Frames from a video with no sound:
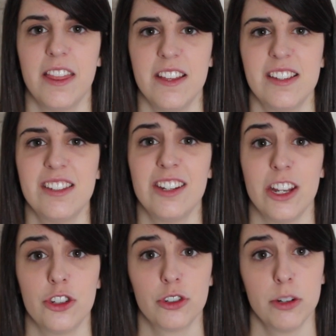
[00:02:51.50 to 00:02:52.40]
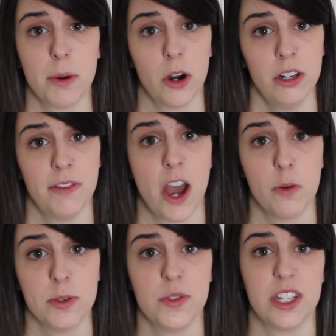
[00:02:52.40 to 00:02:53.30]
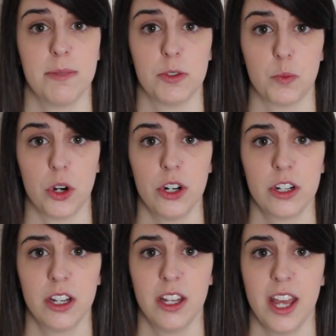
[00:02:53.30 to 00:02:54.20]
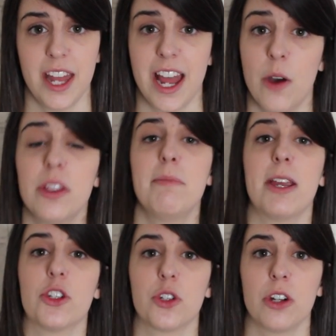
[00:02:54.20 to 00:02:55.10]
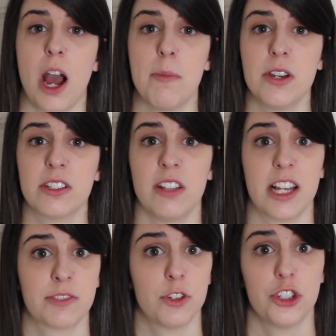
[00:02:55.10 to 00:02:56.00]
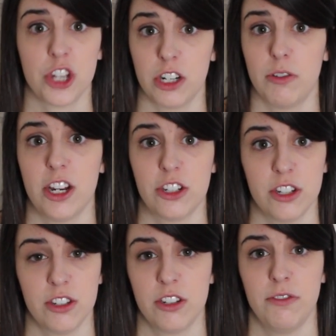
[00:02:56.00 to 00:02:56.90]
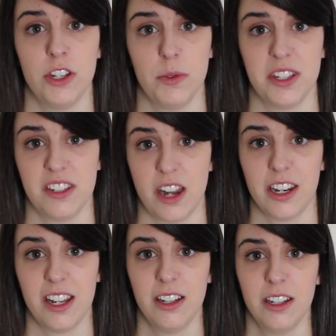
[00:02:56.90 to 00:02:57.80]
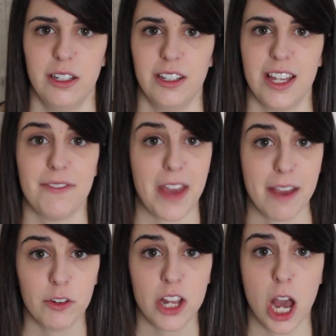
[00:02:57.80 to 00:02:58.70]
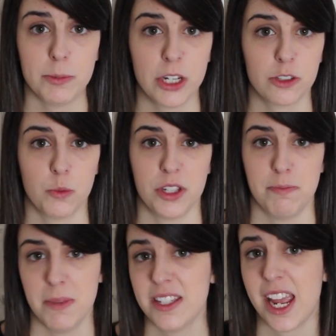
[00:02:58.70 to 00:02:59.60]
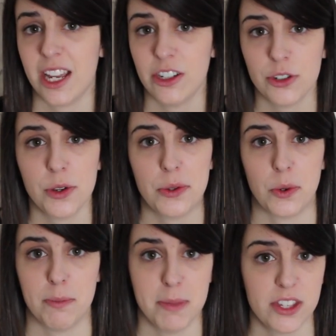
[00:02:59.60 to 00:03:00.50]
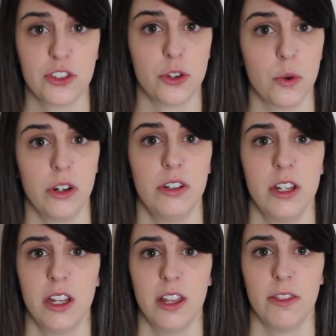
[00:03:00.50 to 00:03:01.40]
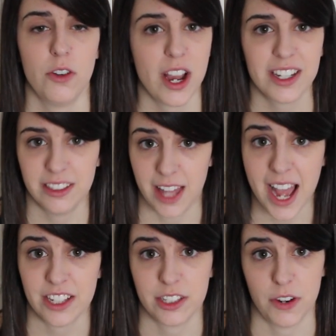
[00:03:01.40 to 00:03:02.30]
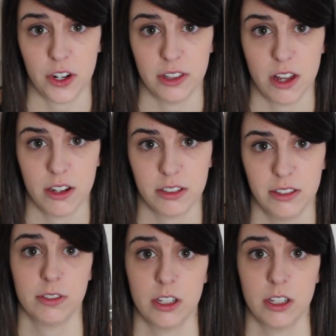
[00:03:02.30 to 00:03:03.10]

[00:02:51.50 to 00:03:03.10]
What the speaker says: This is an integral part of how museums work and how they make sure objects last for generations to view and study. If every object was mishandled or misstored, they're not going to last very long.